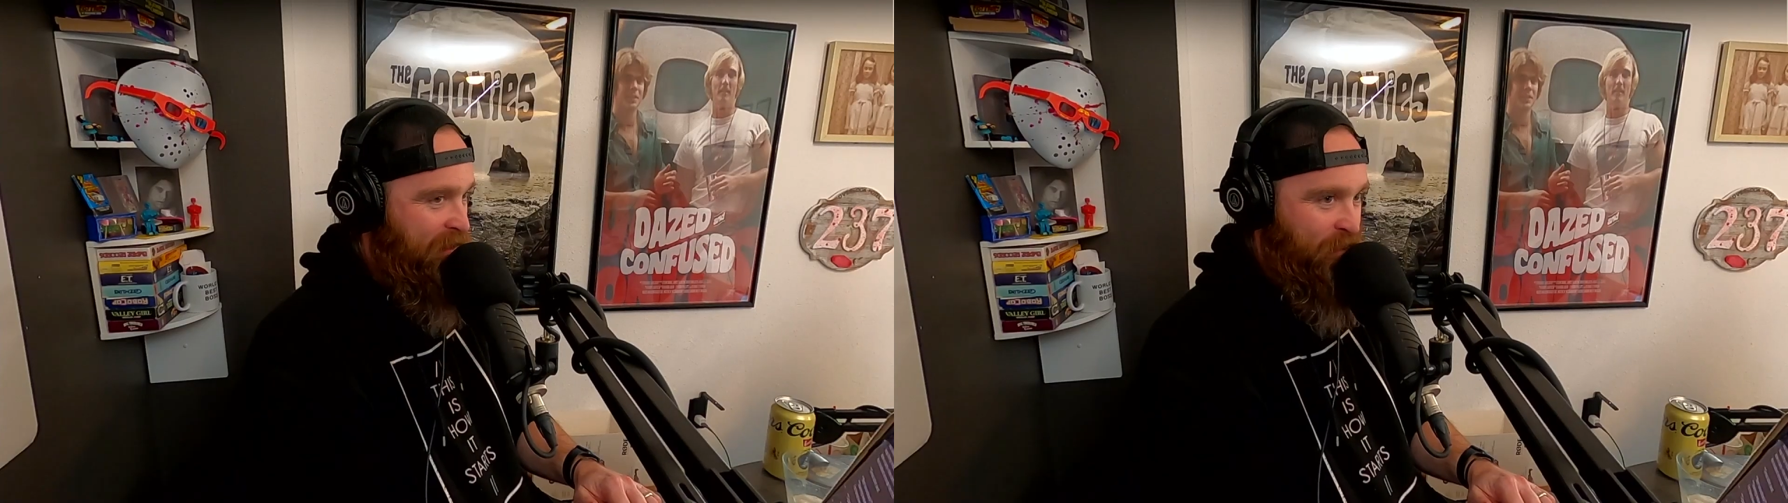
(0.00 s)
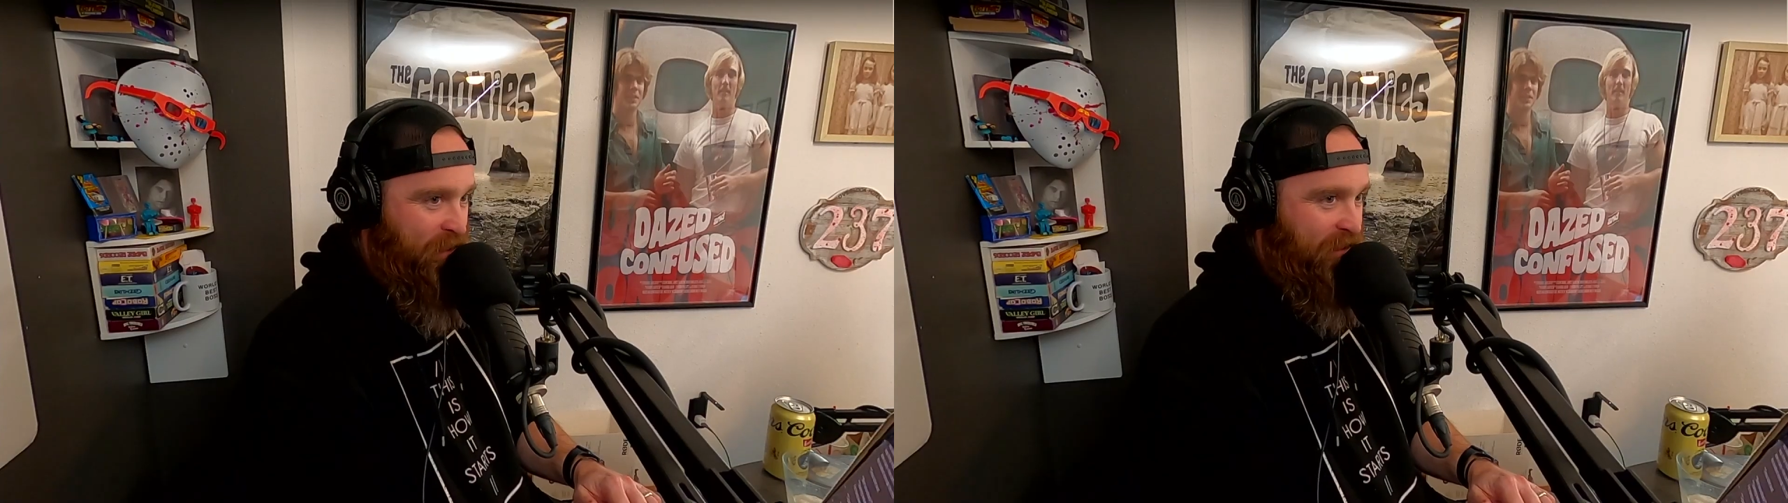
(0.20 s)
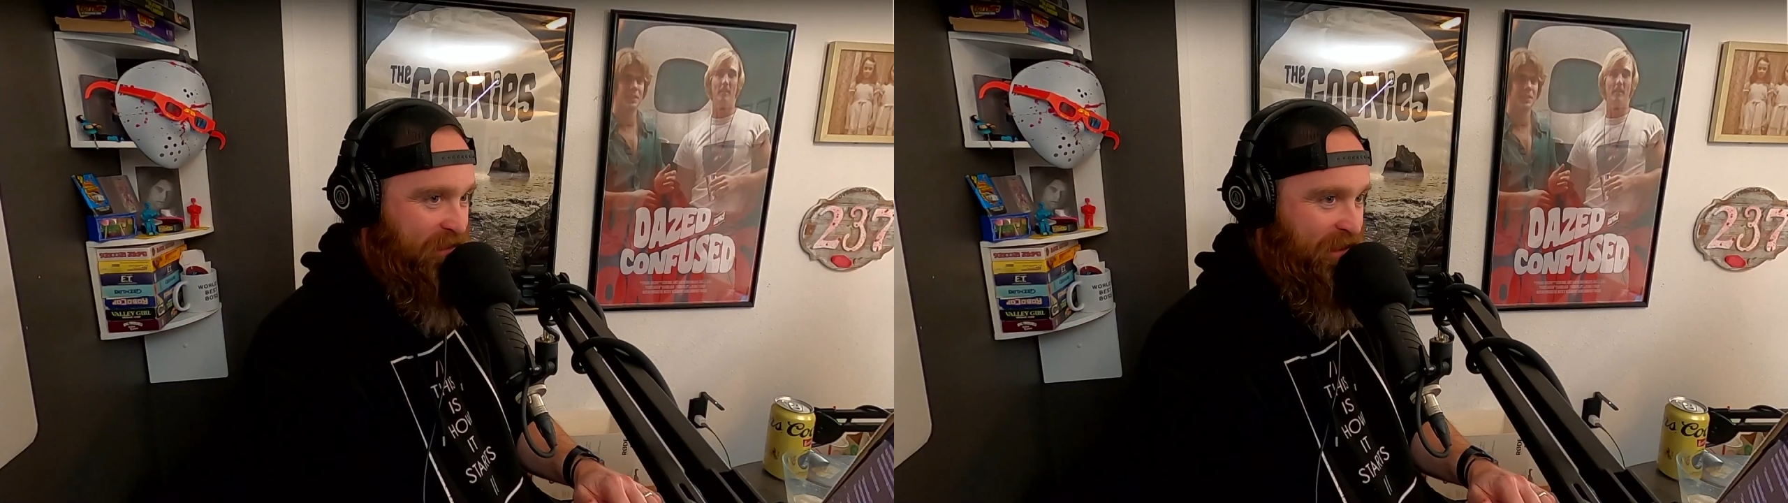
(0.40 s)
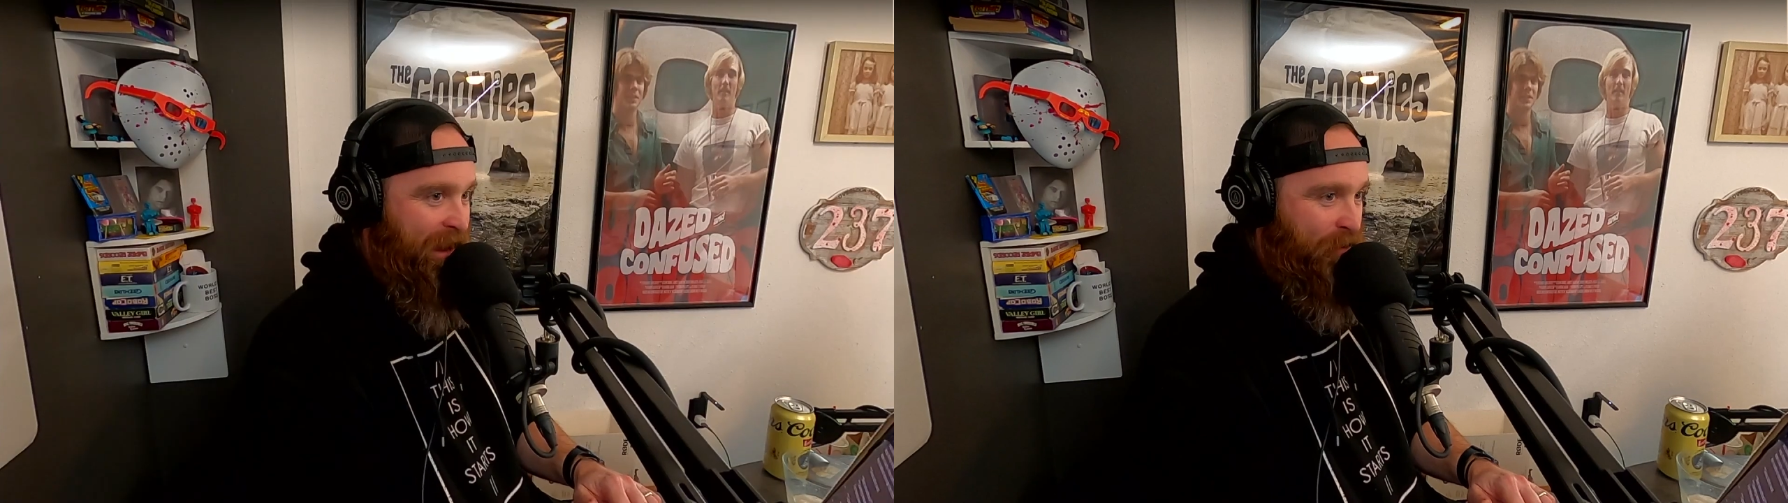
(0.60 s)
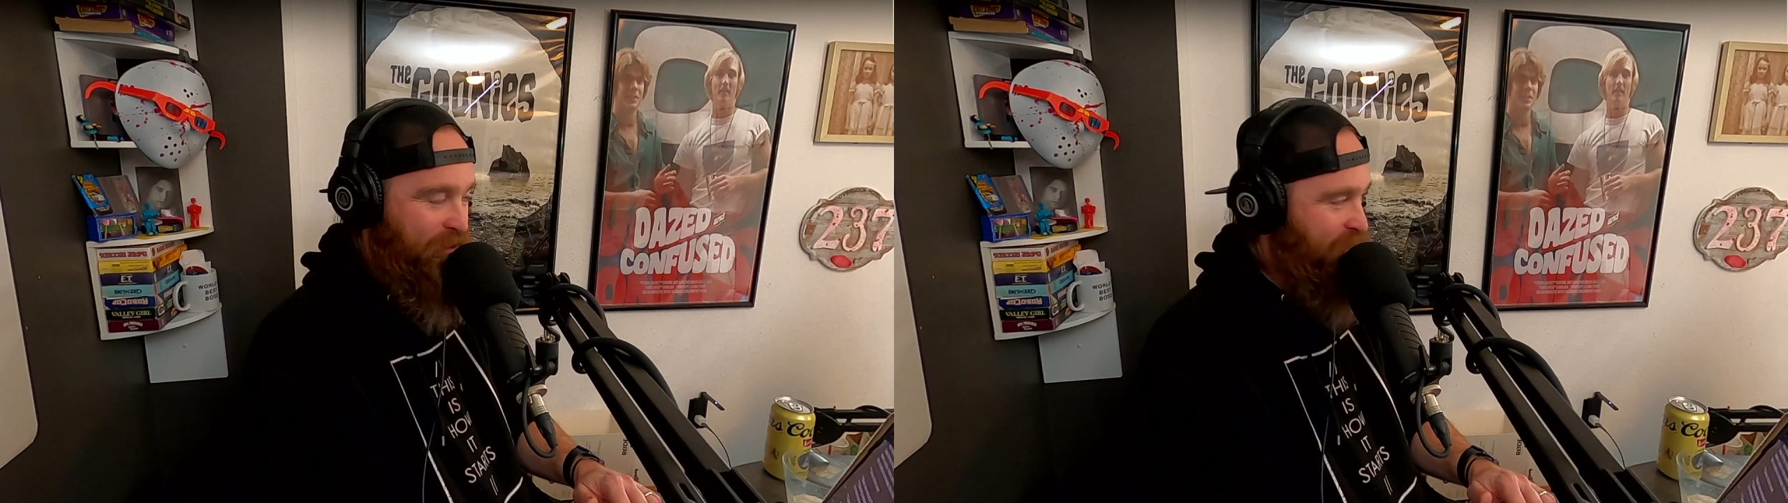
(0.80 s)
then we
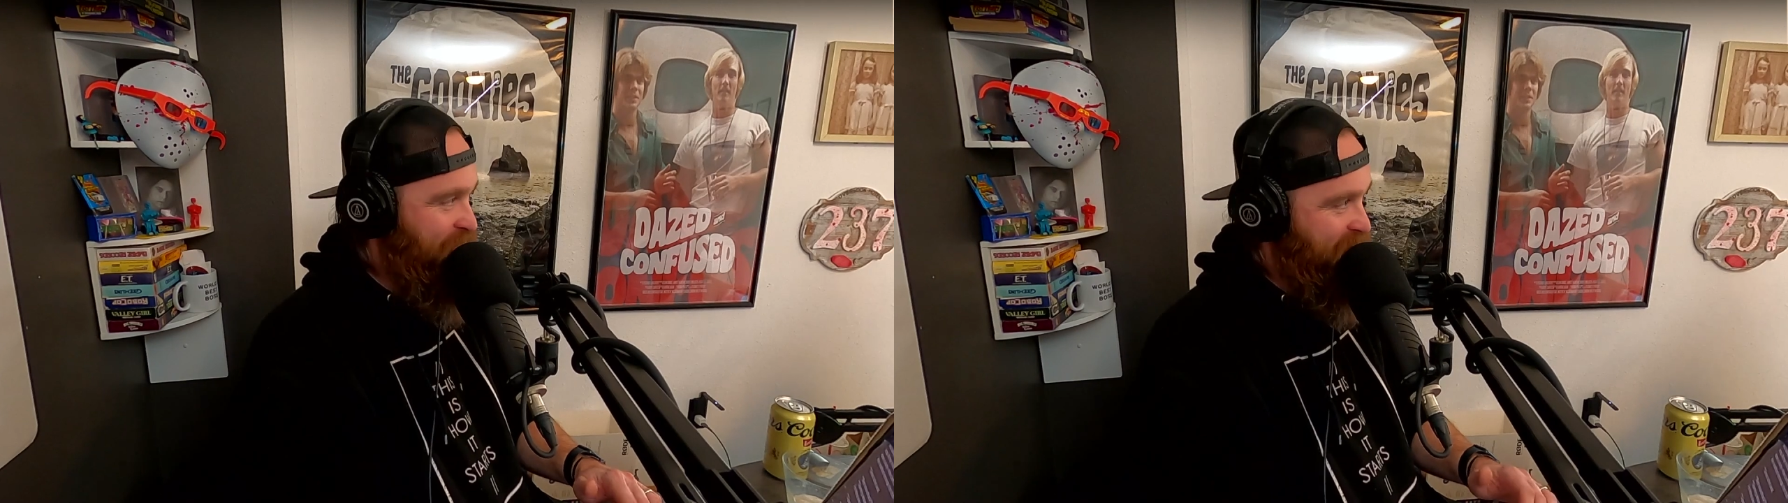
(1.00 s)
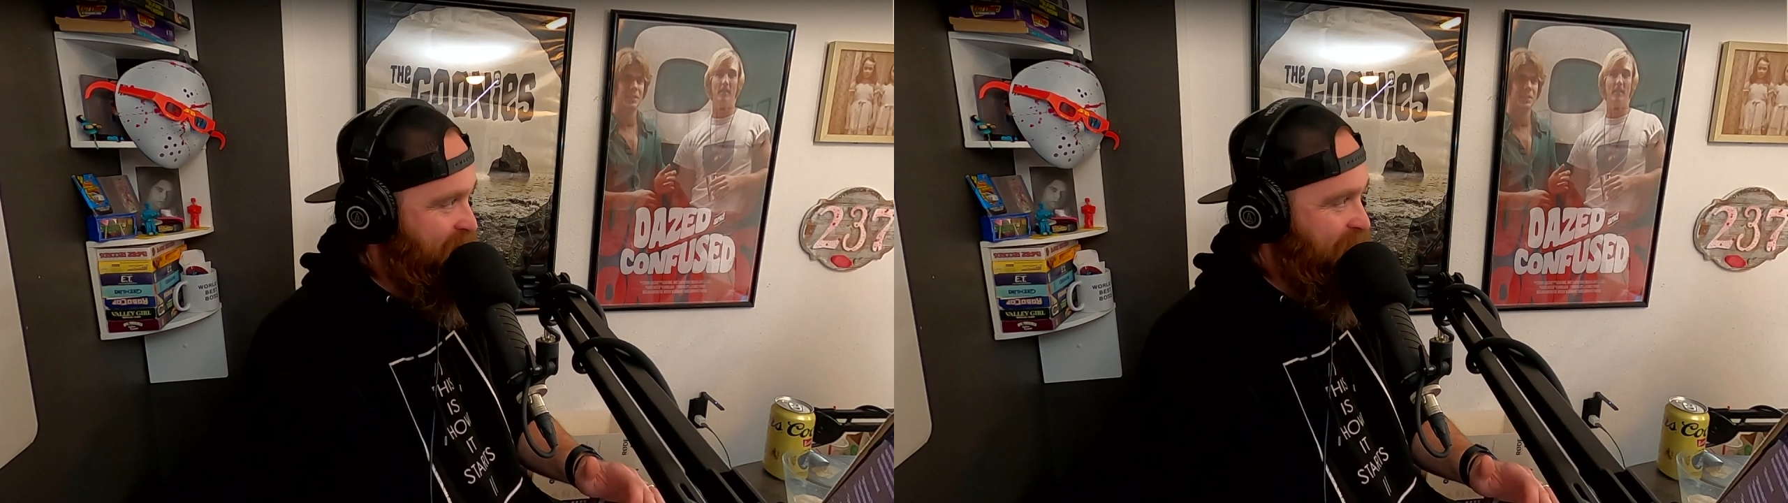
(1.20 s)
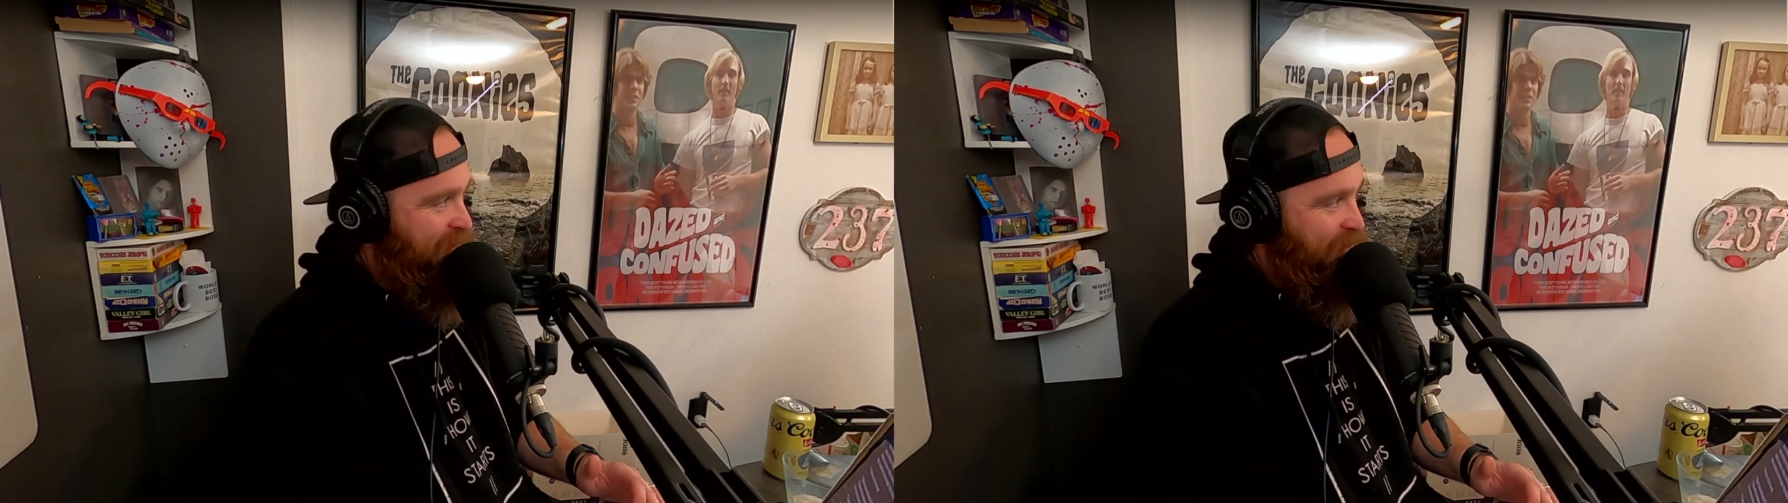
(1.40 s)
establish this